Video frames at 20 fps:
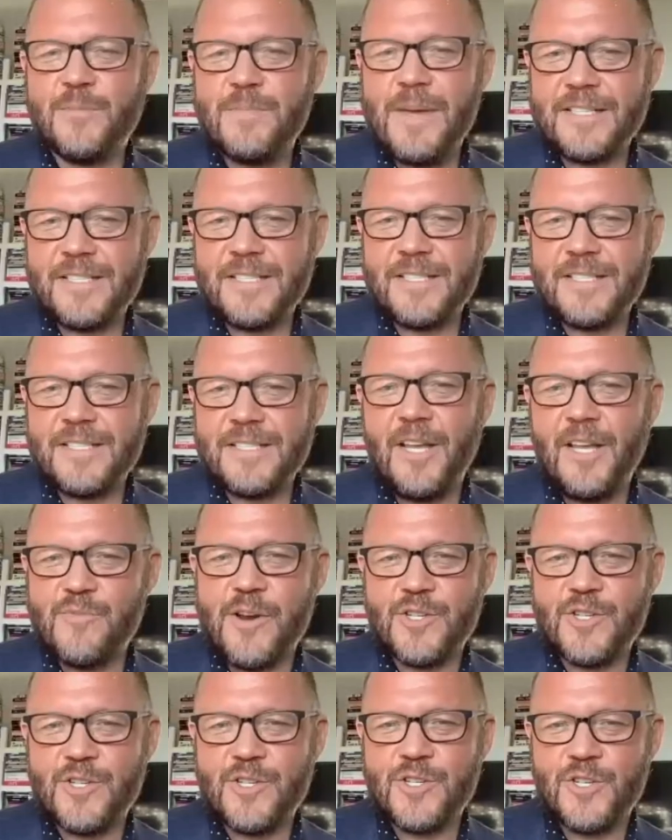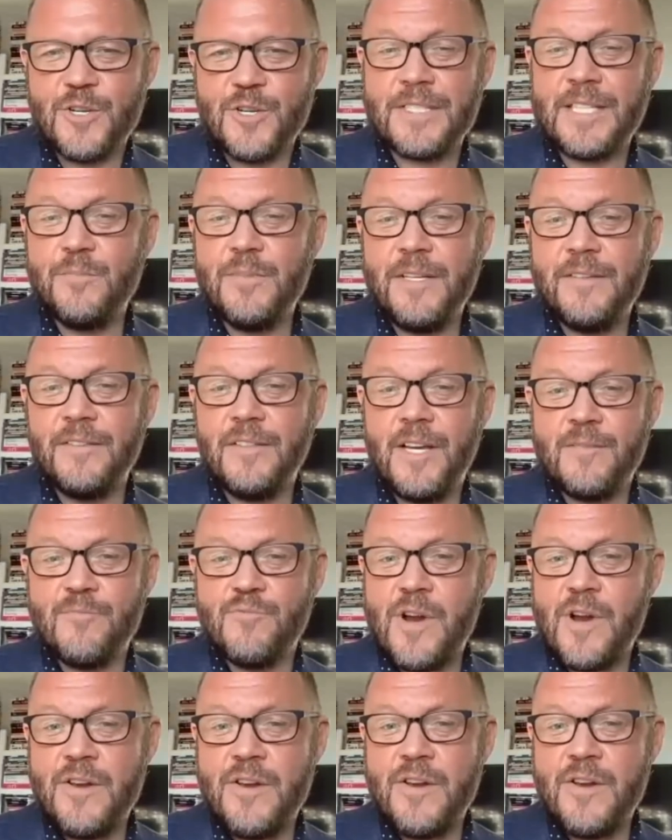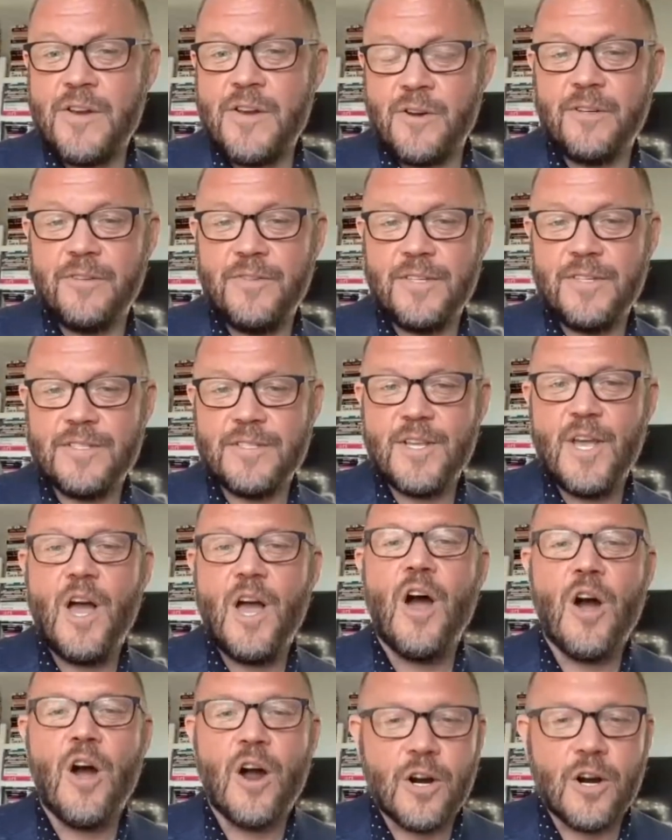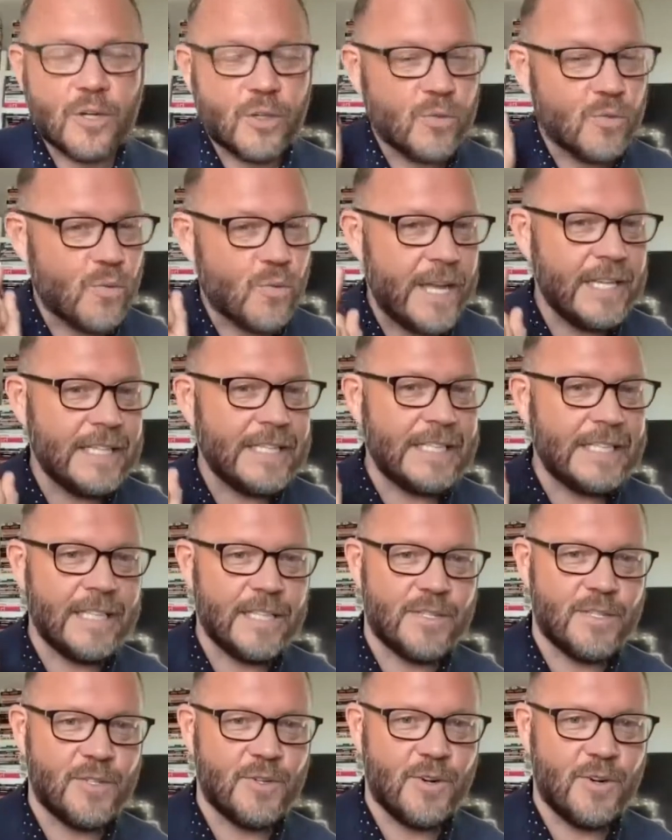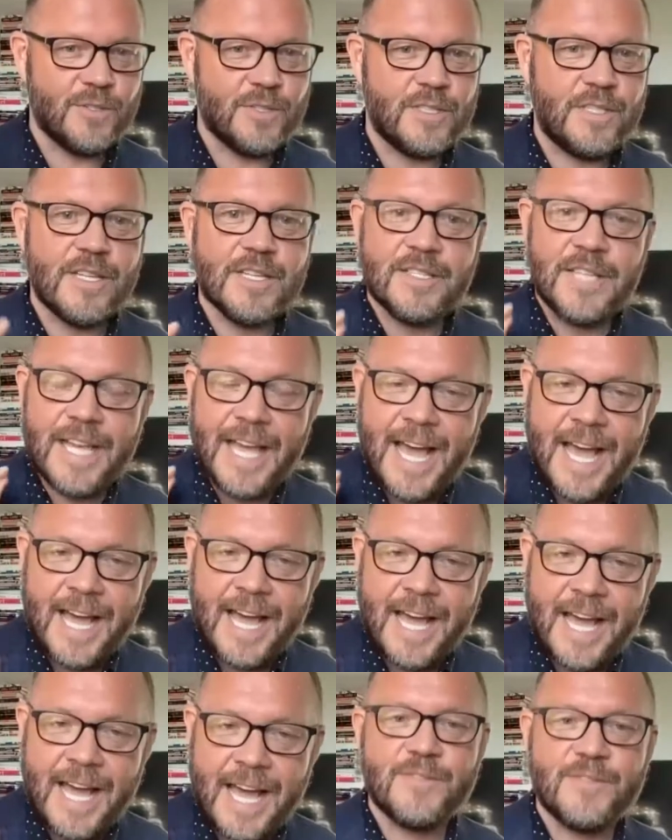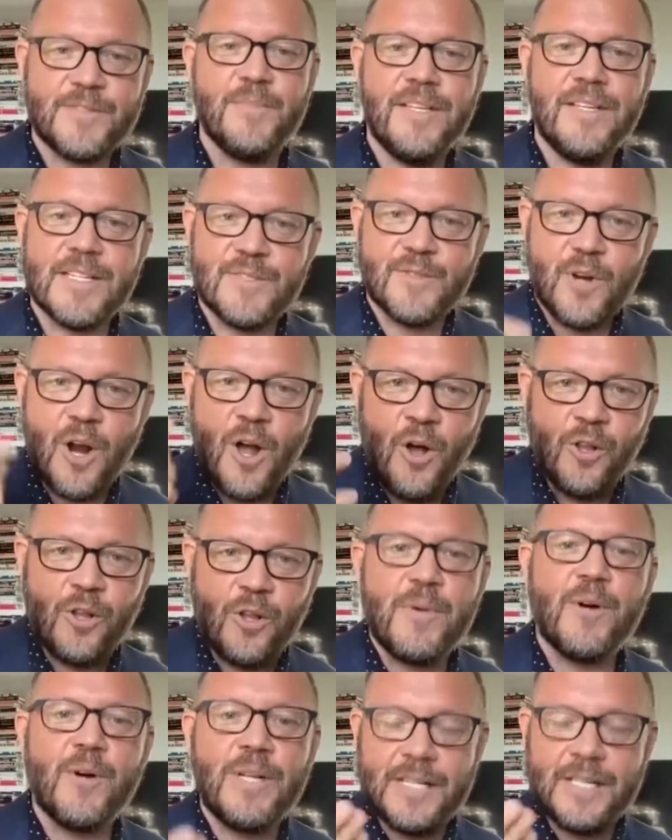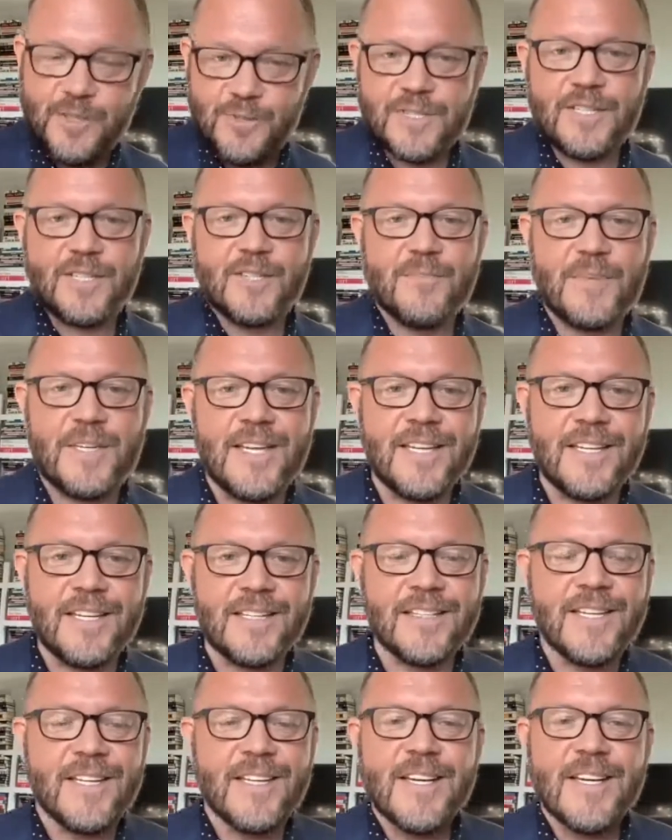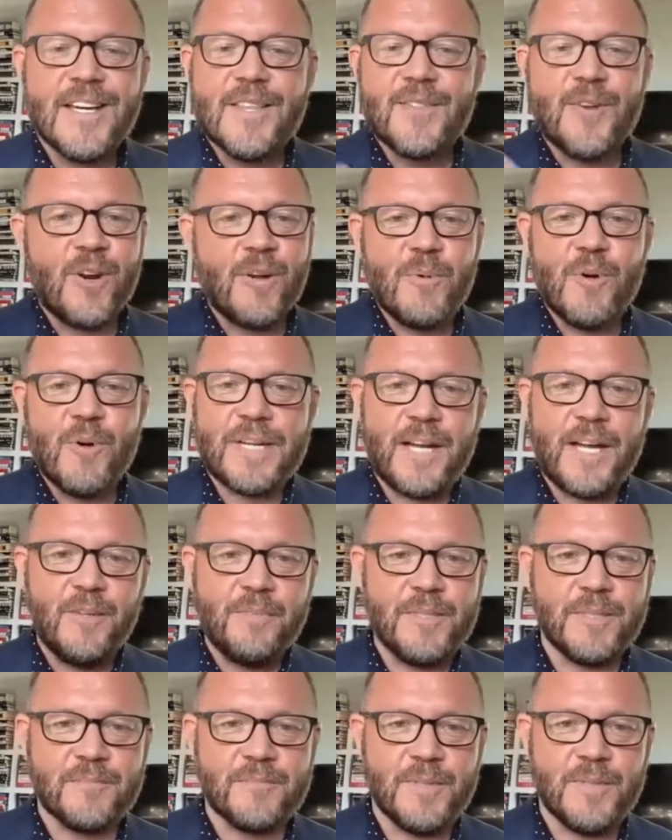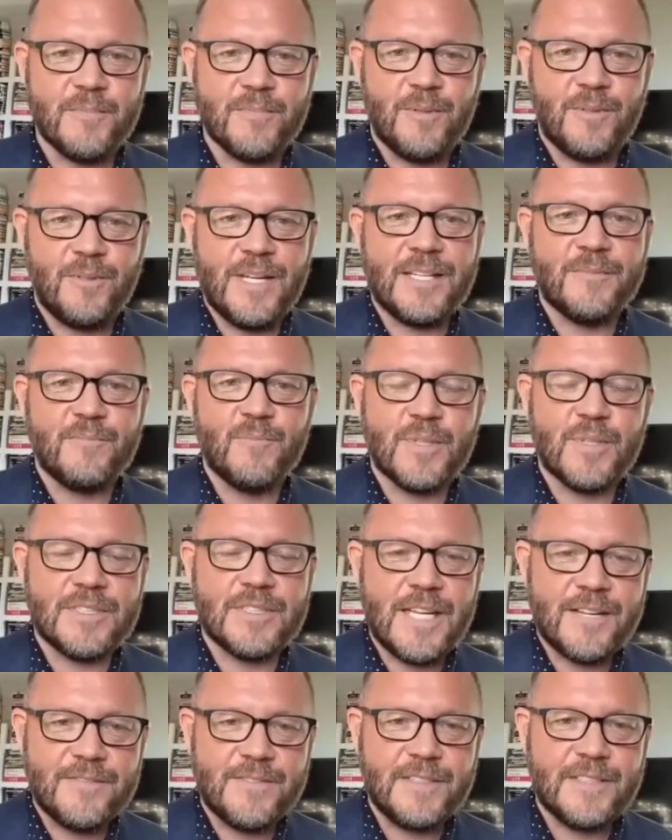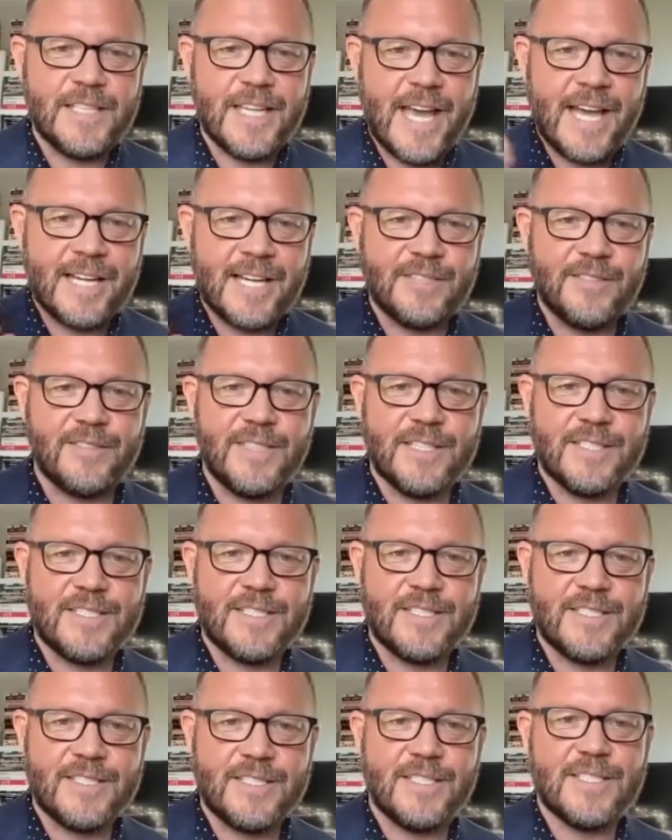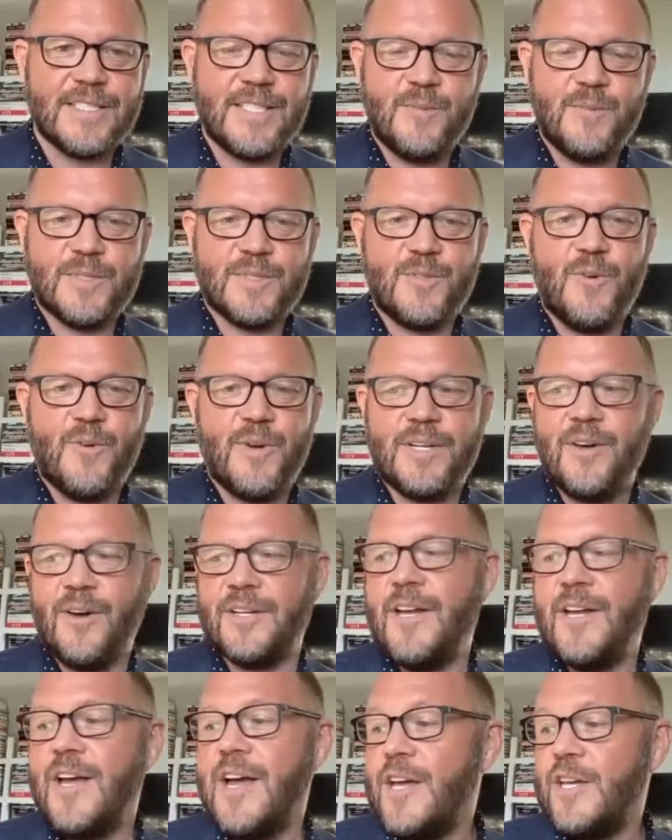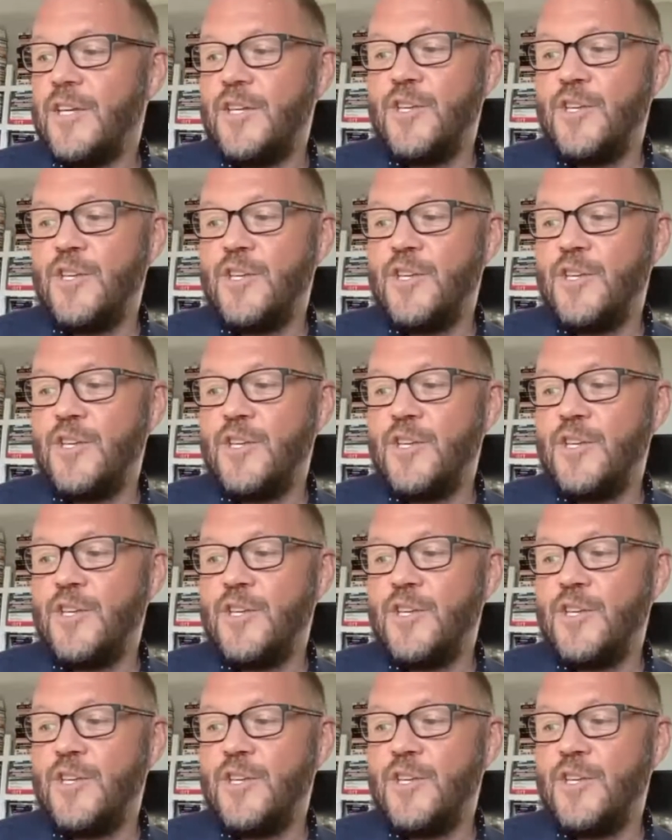back to librarianship, because I do believe librarian and archivists are great listeners, because they have to be, because they're all about, as you said at the beginning, they're all about helping people, and we're definitely active listening to see what's going on.